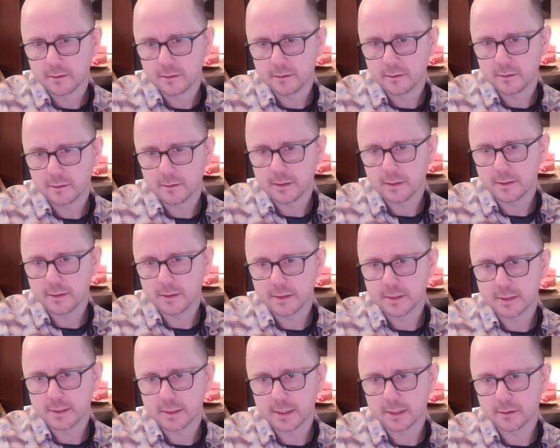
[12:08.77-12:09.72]
then this
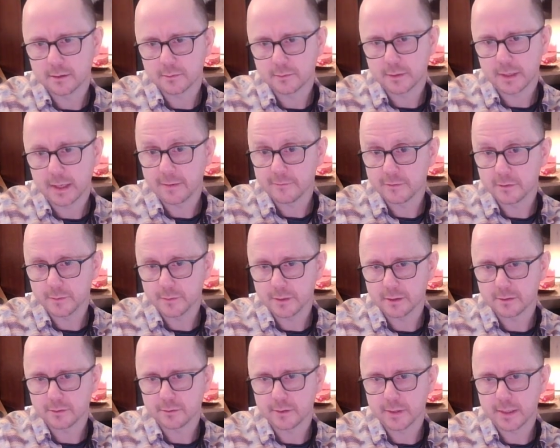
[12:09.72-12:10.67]
cell would have to be a
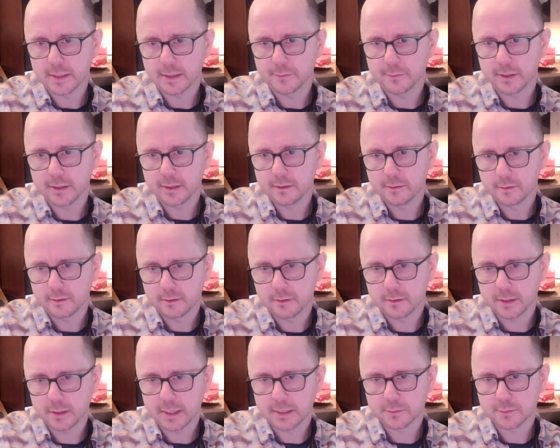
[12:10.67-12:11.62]
3, and we
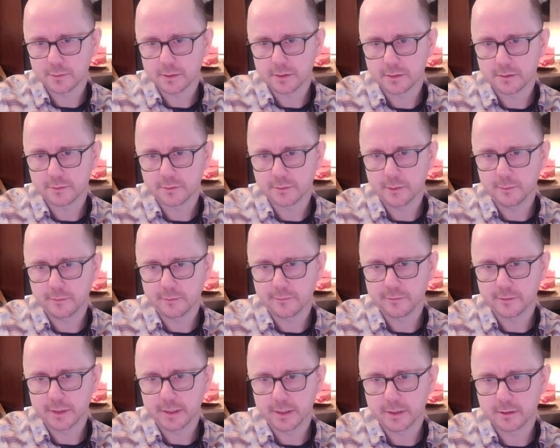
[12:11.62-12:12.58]
clash with the 3 we've
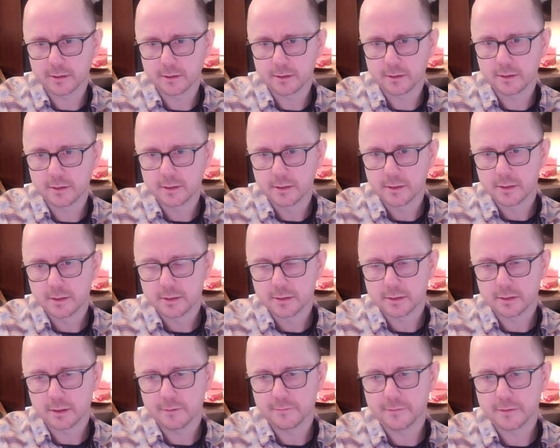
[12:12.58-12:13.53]
already got. So
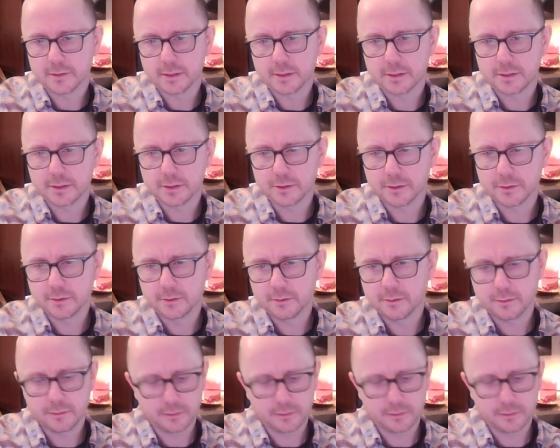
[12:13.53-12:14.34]
if it's a 2,